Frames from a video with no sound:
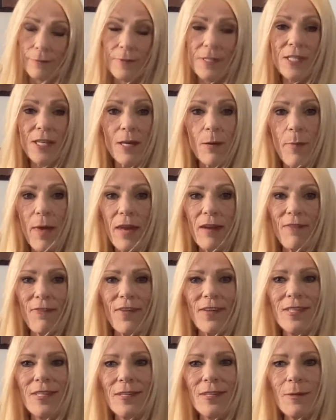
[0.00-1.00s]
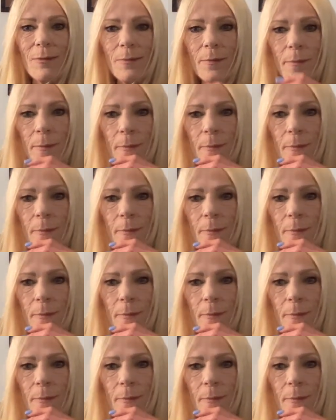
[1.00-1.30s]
It's going to manifest.